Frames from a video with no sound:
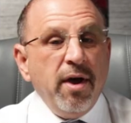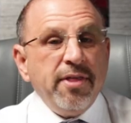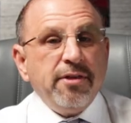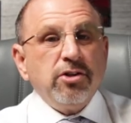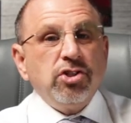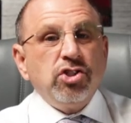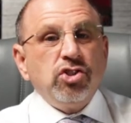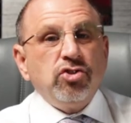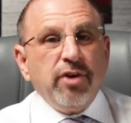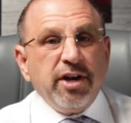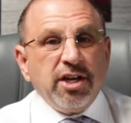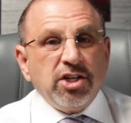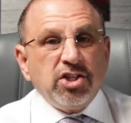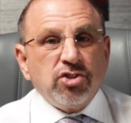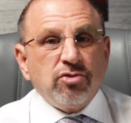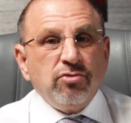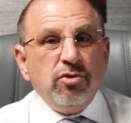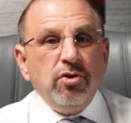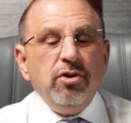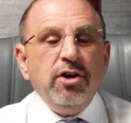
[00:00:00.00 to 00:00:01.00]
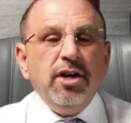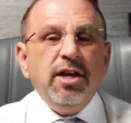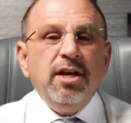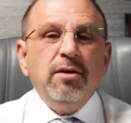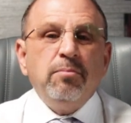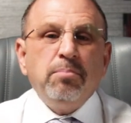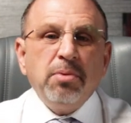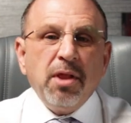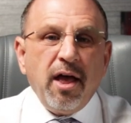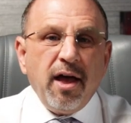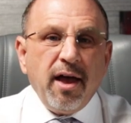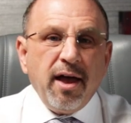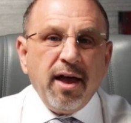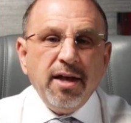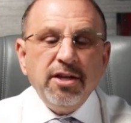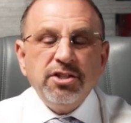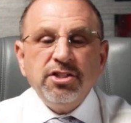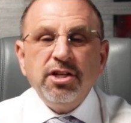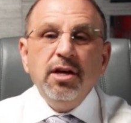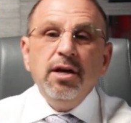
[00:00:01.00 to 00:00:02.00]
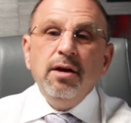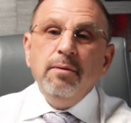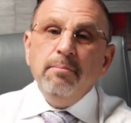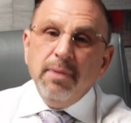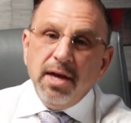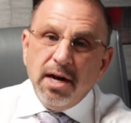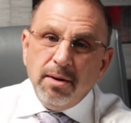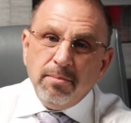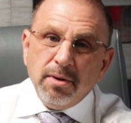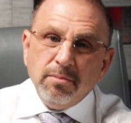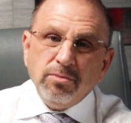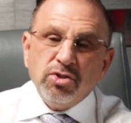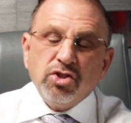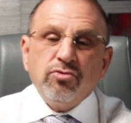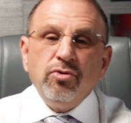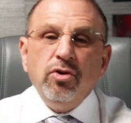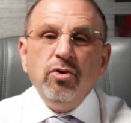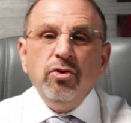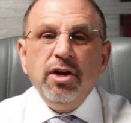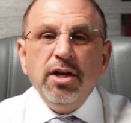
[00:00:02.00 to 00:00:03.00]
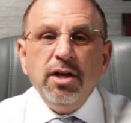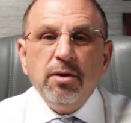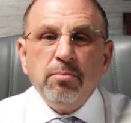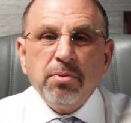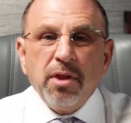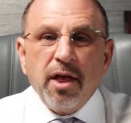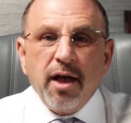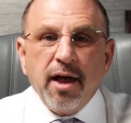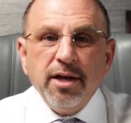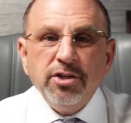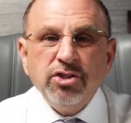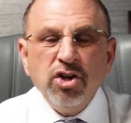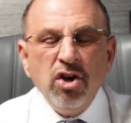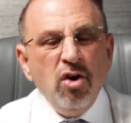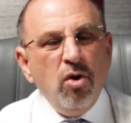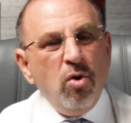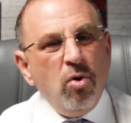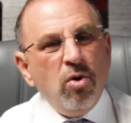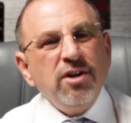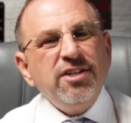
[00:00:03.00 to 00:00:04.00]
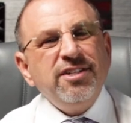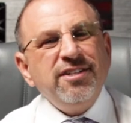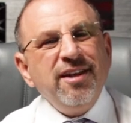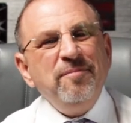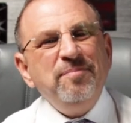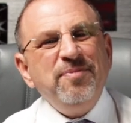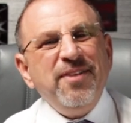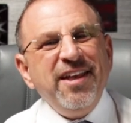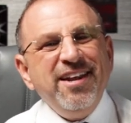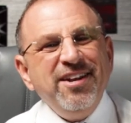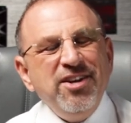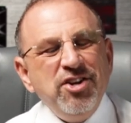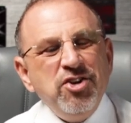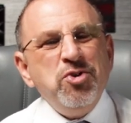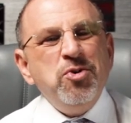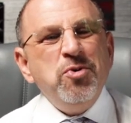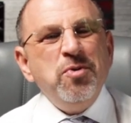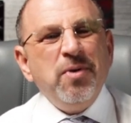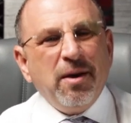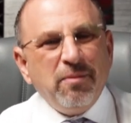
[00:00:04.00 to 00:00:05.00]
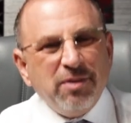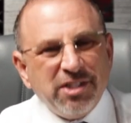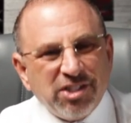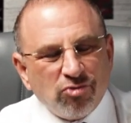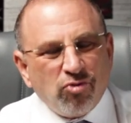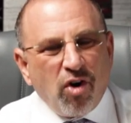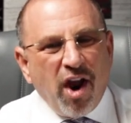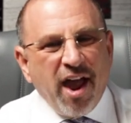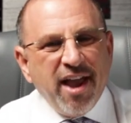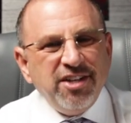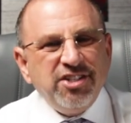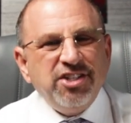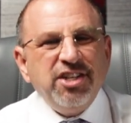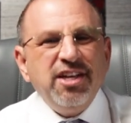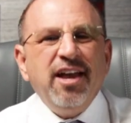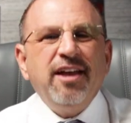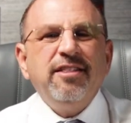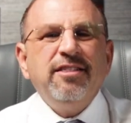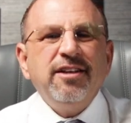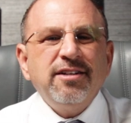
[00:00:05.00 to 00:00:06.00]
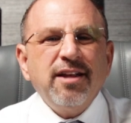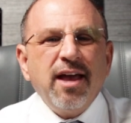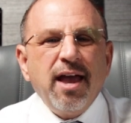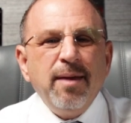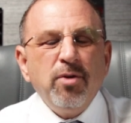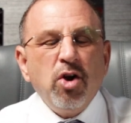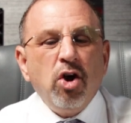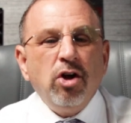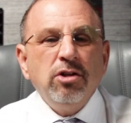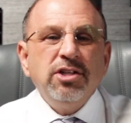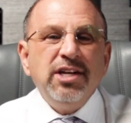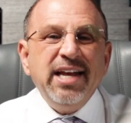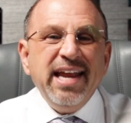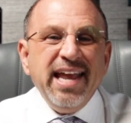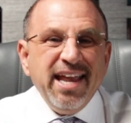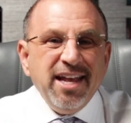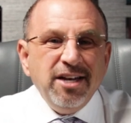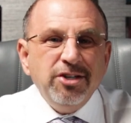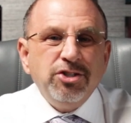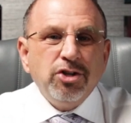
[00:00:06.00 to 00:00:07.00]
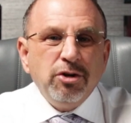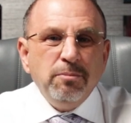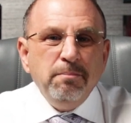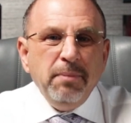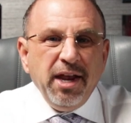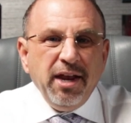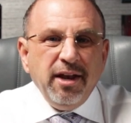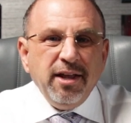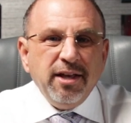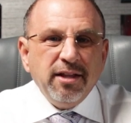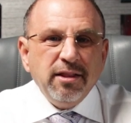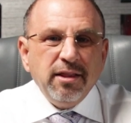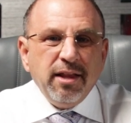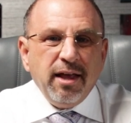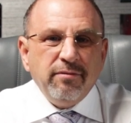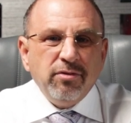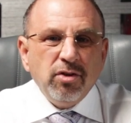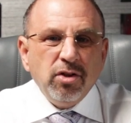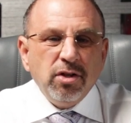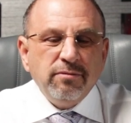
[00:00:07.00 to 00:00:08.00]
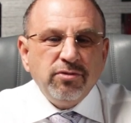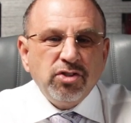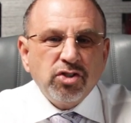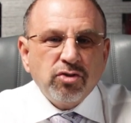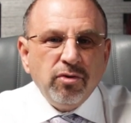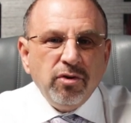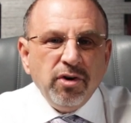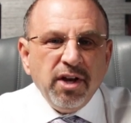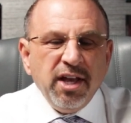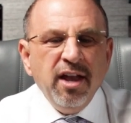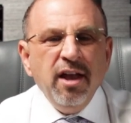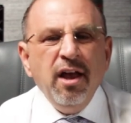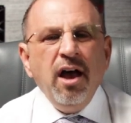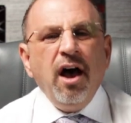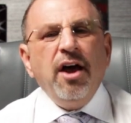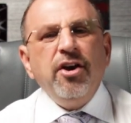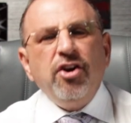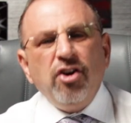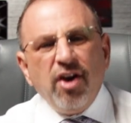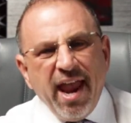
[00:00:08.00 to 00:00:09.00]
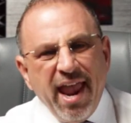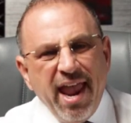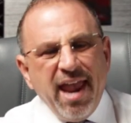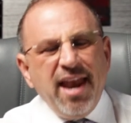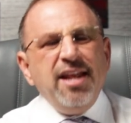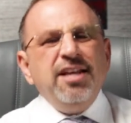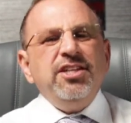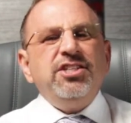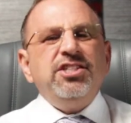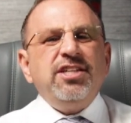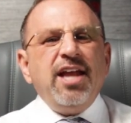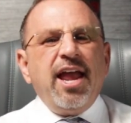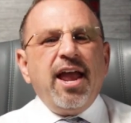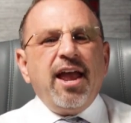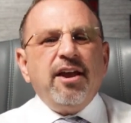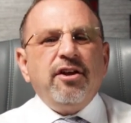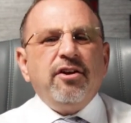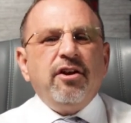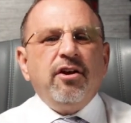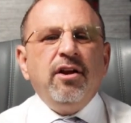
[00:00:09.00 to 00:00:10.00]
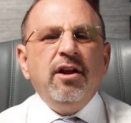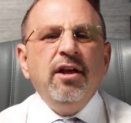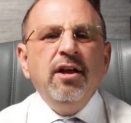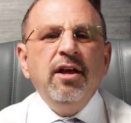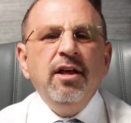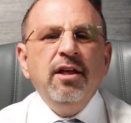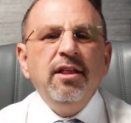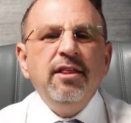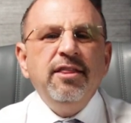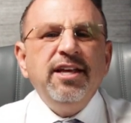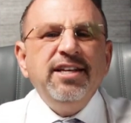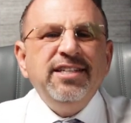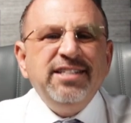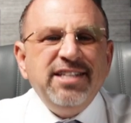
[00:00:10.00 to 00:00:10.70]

whether strict scrutiny applies, minimum scrutiny applies, or something new that was arising at the time called an intermediate level of scrutiny, under any standard, the